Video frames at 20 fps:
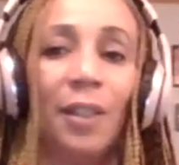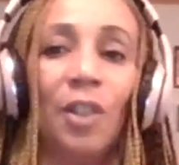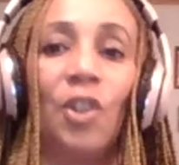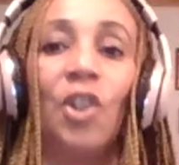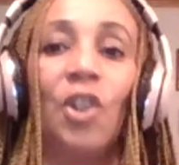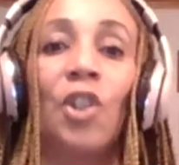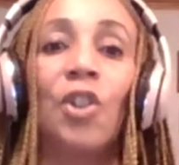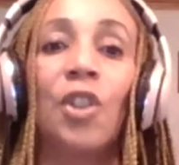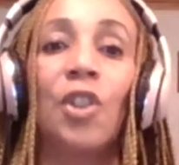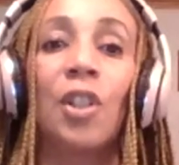
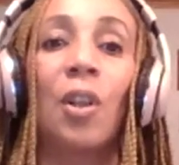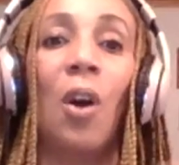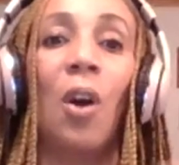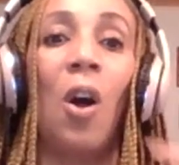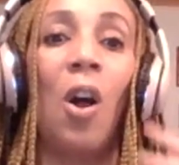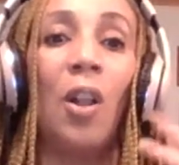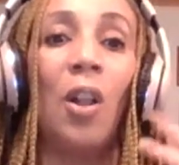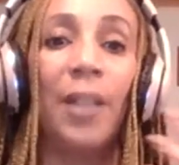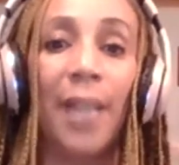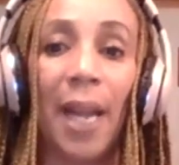Just
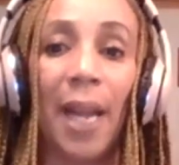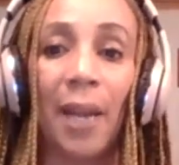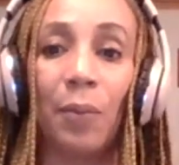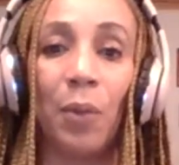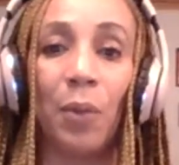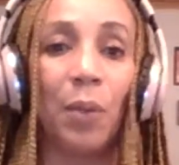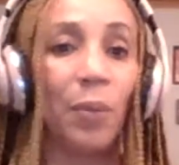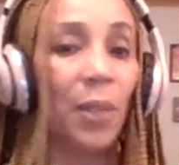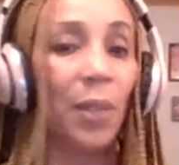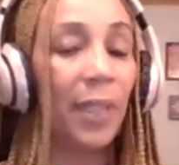call
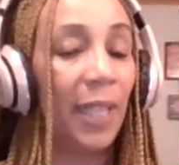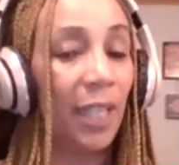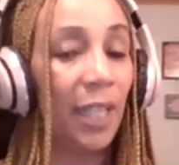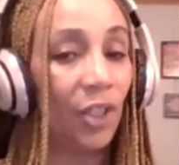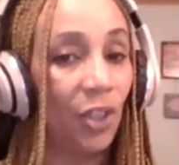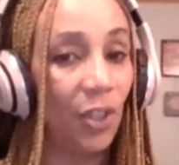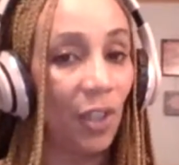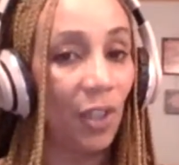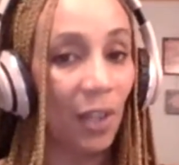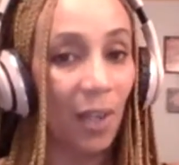911.
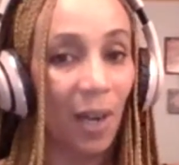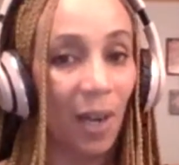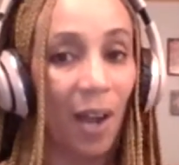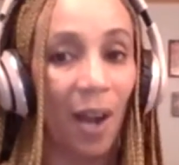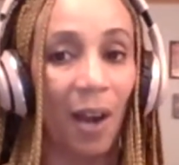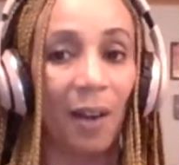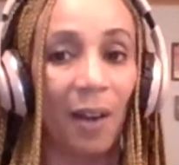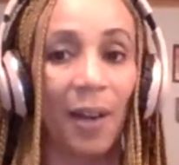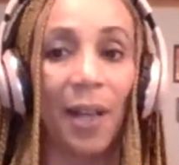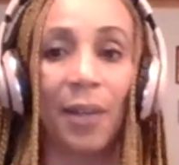Get in your
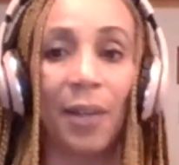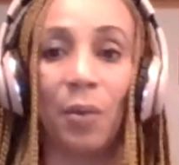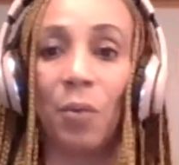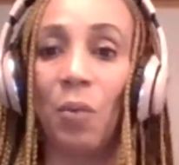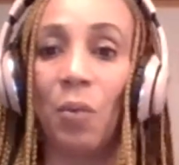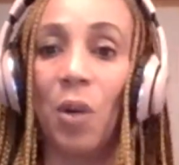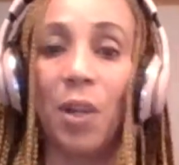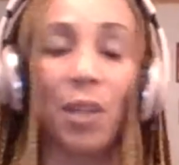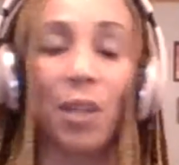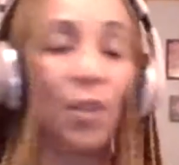car. I
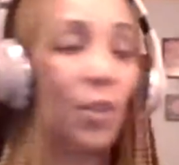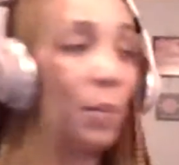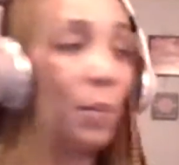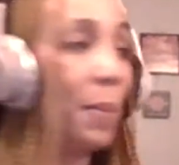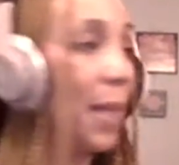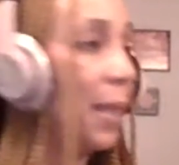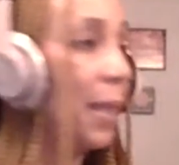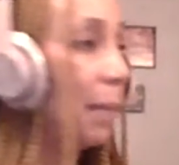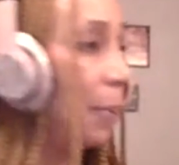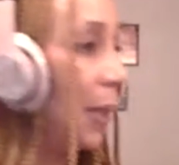don't want you to
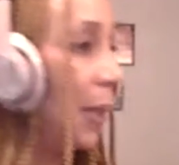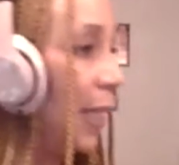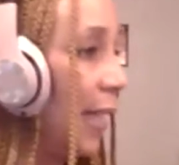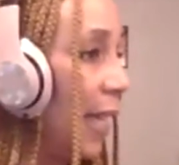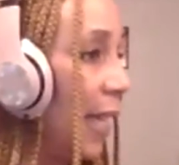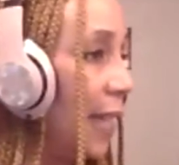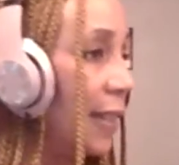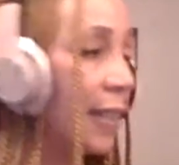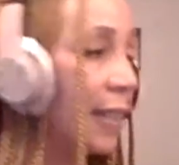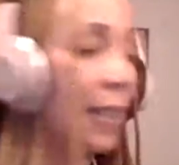be the
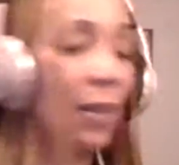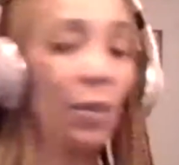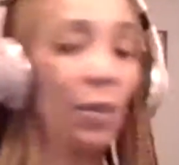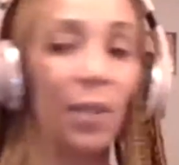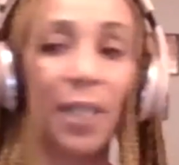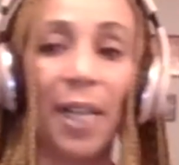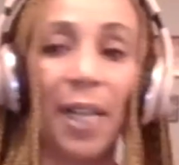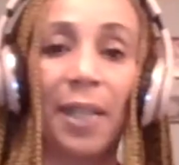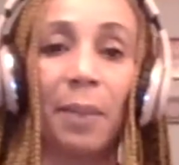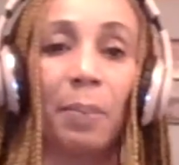police.
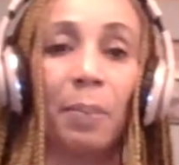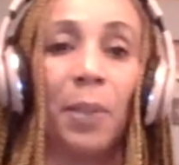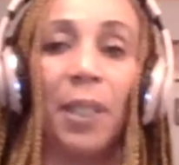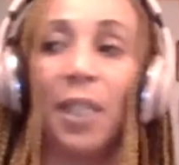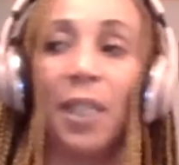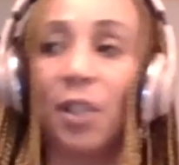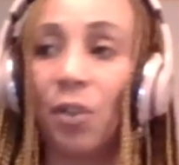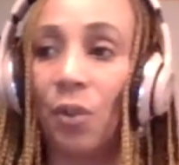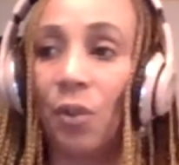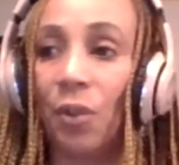Let the
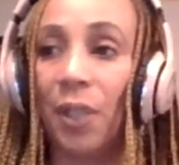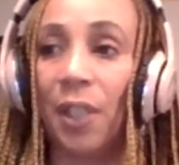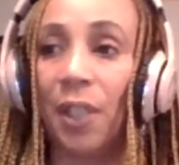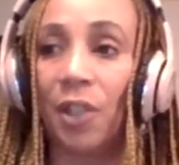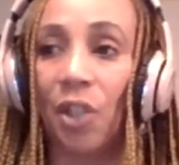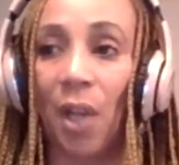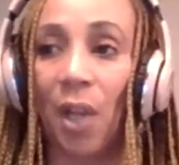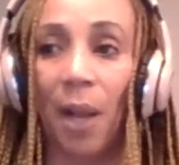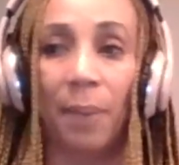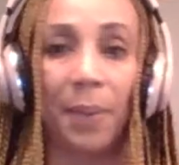police do
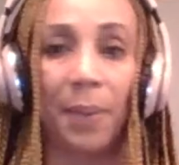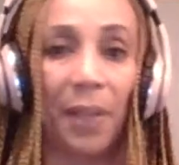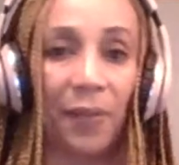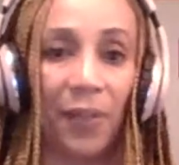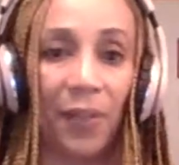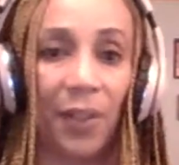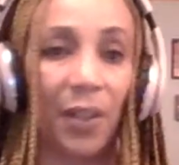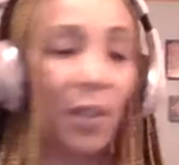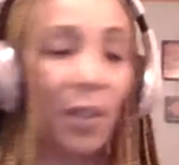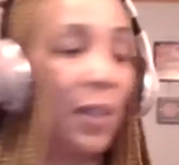their job. They're
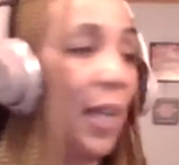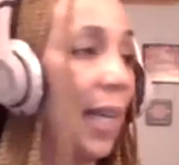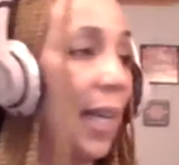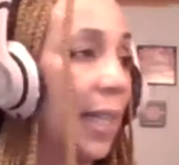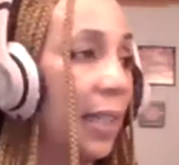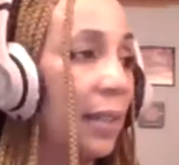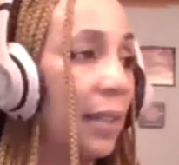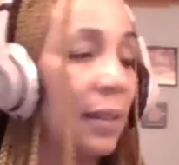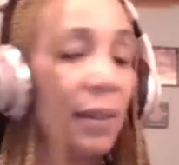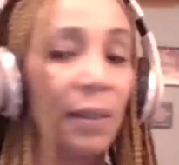very good at
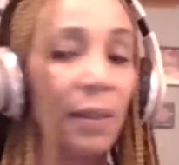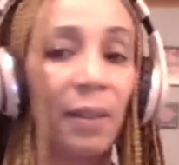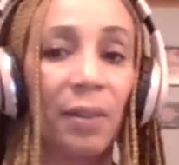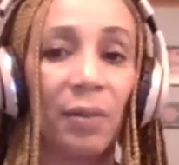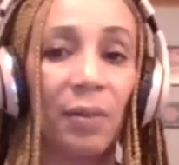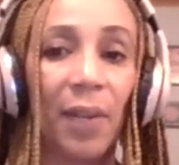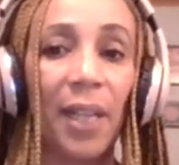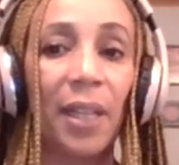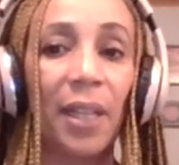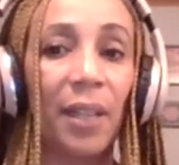it,
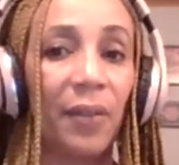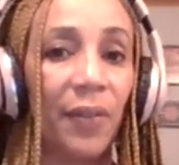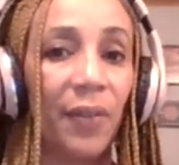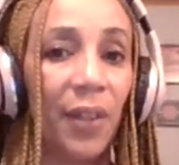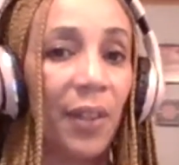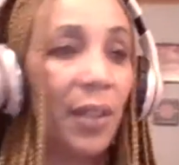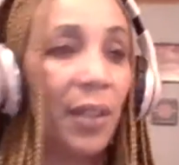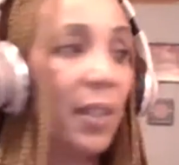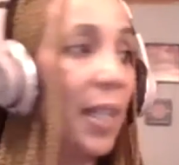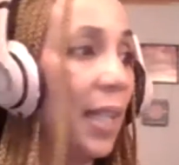right? They're
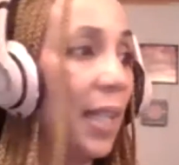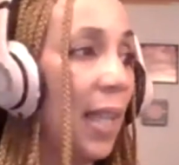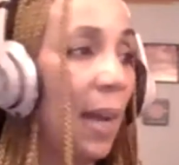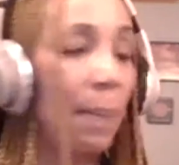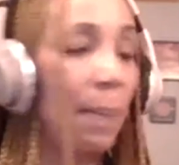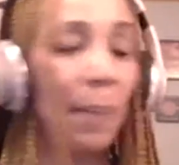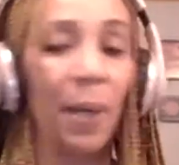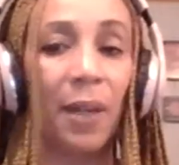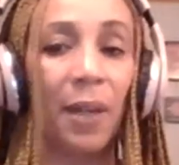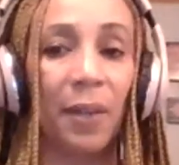very good at
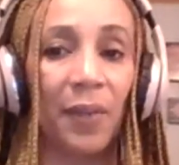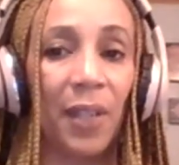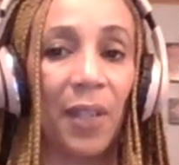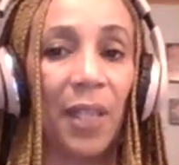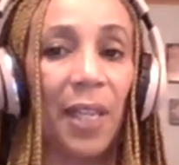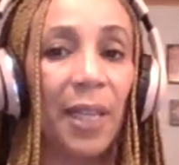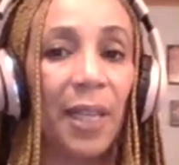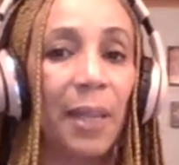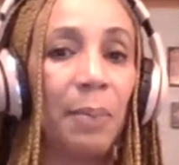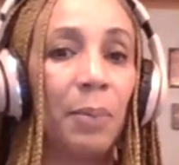that part of it.
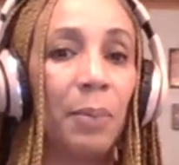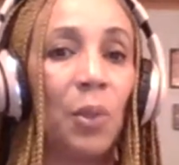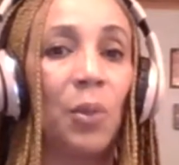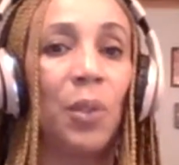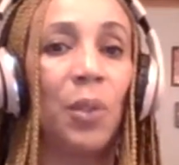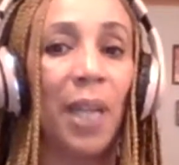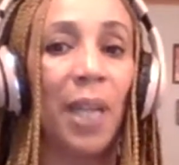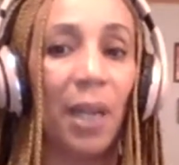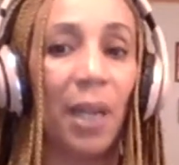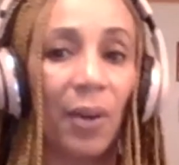Let them
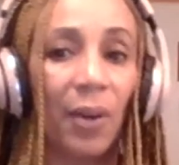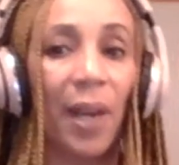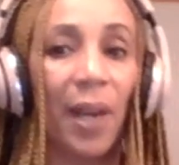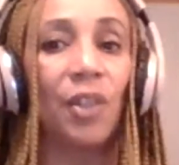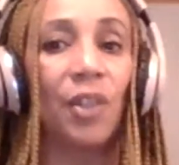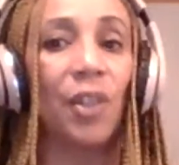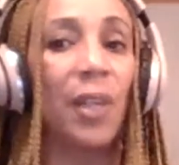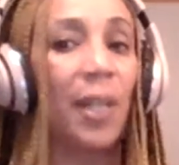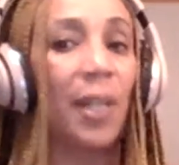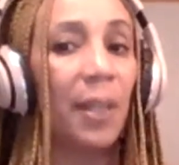do the
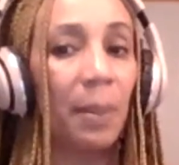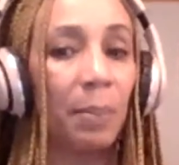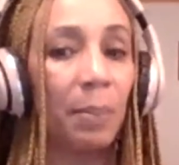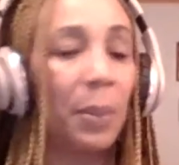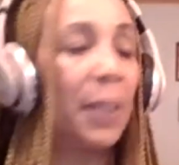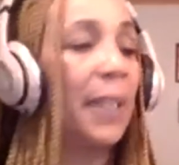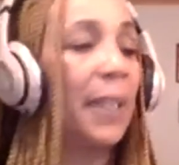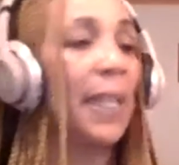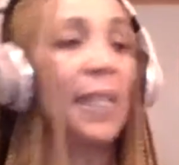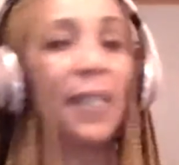aggression and the
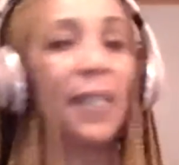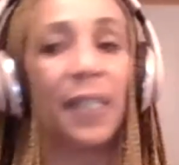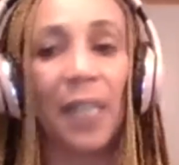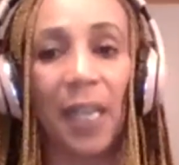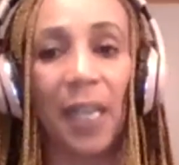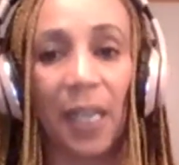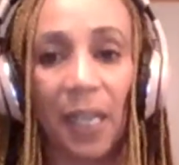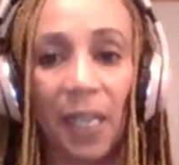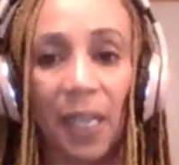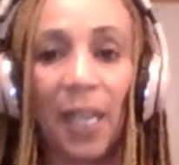
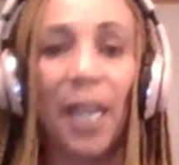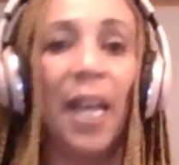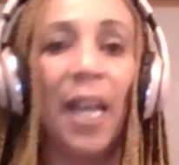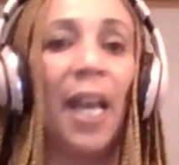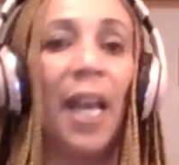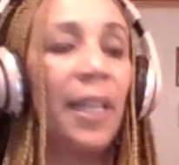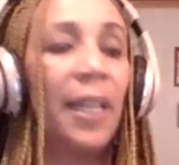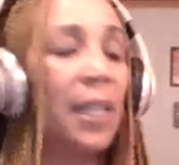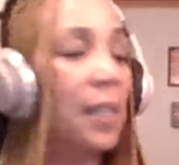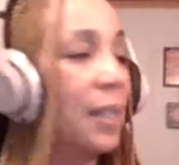policing
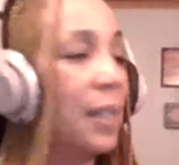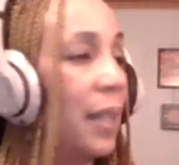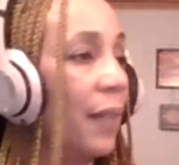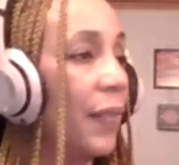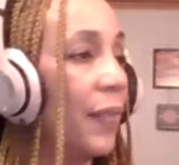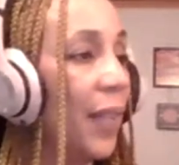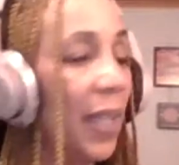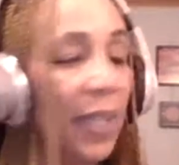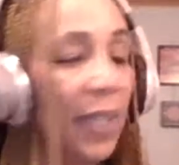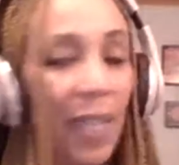and the
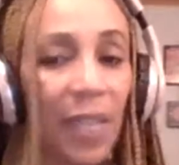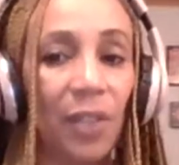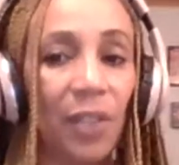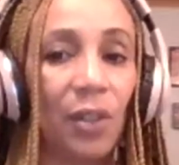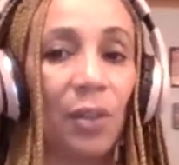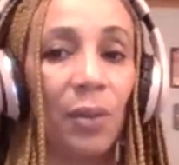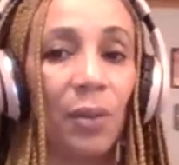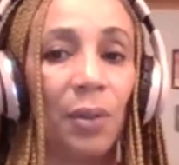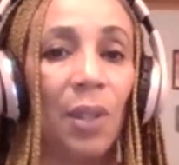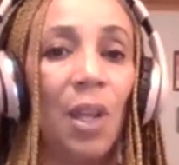stuff that they
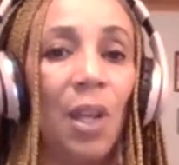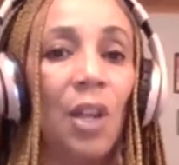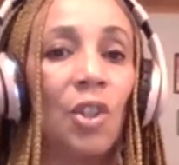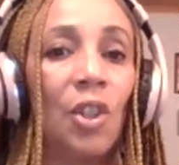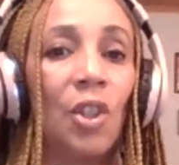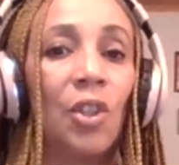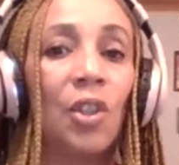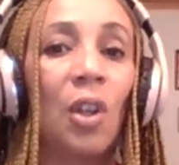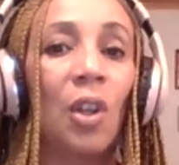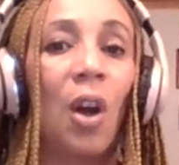do.
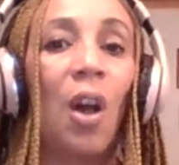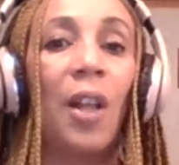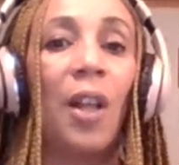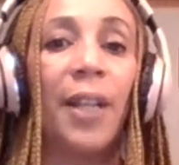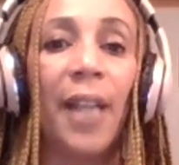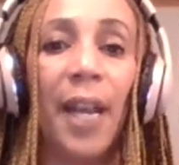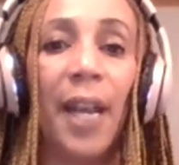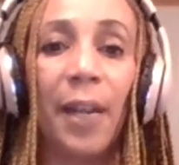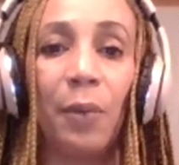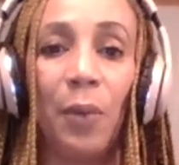Just
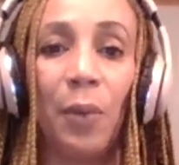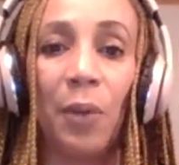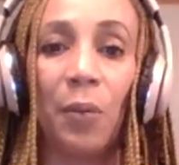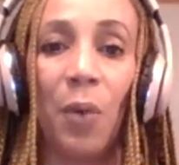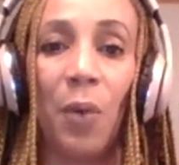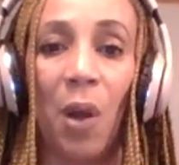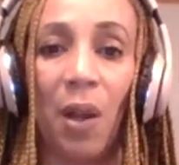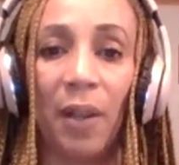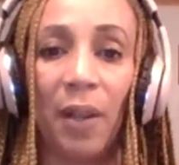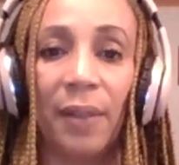call
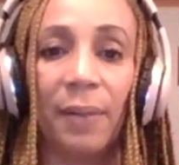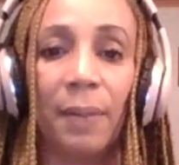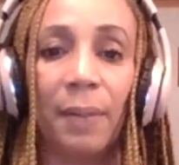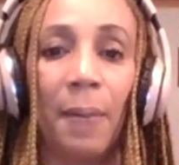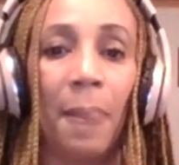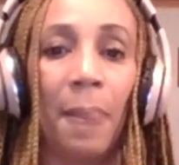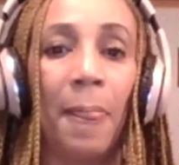911.